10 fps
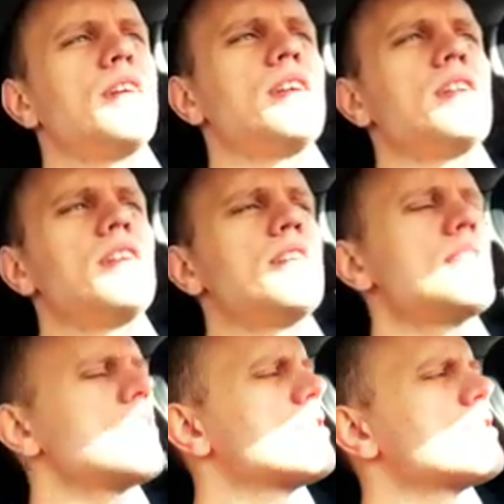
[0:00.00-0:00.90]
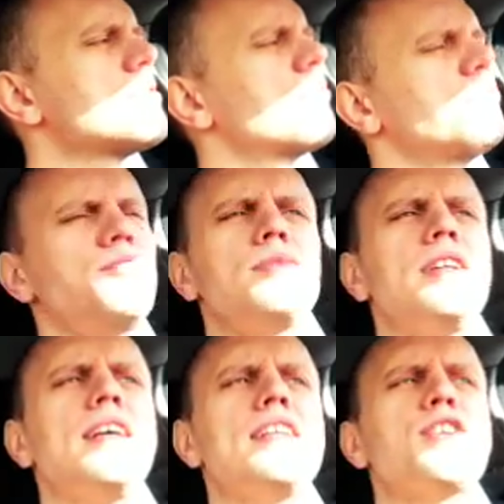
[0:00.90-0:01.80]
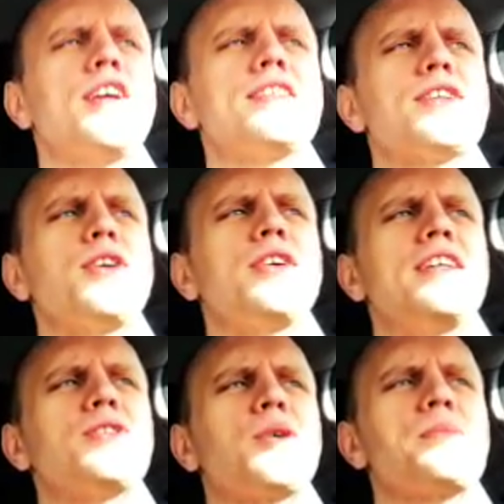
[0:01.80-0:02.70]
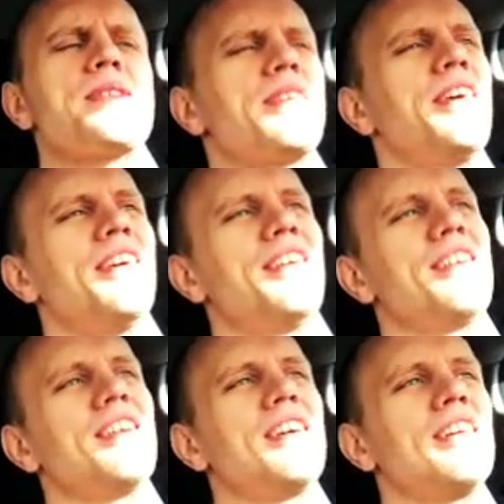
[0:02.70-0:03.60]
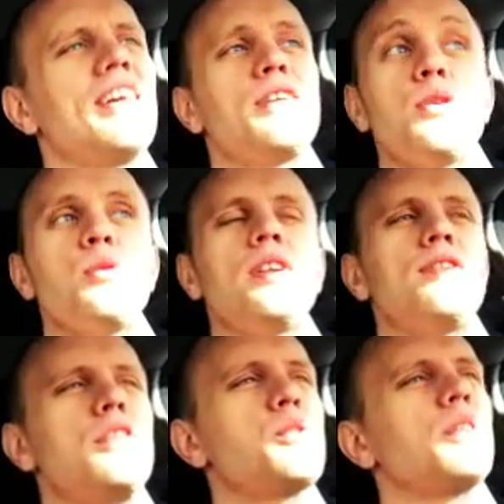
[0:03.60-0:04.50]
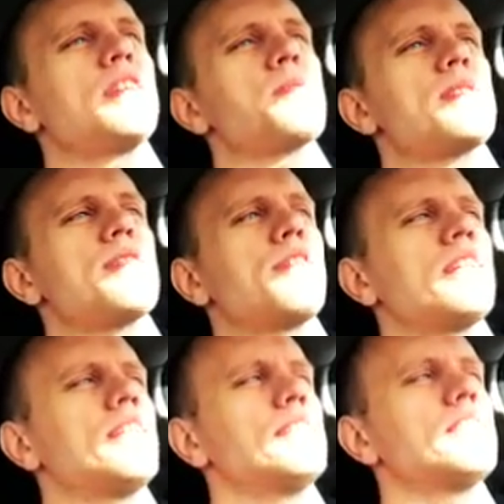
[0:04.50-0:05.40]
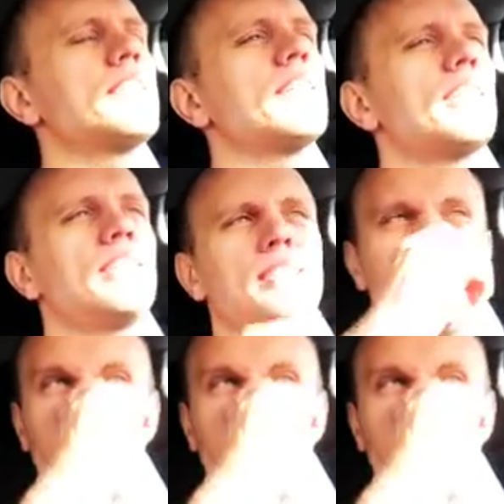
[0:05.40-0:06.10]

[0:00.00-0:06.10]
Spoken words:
in internet security terms, like you individually specifically, then